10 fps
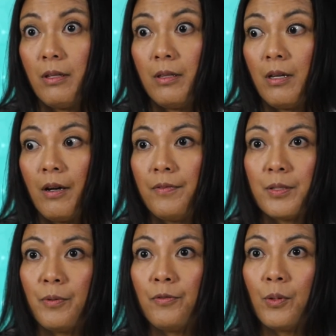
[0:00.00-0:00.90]
in the
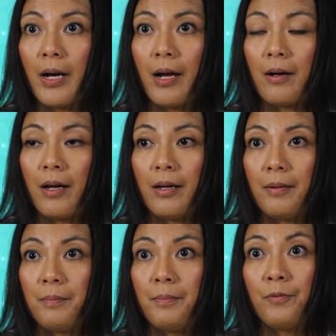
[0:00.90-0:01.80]
office before
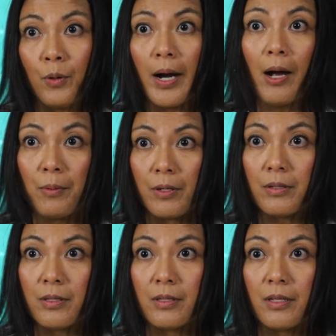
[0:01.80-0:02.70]

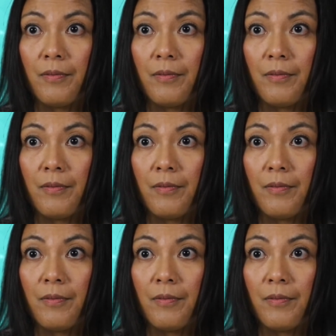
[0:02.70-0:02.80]
hours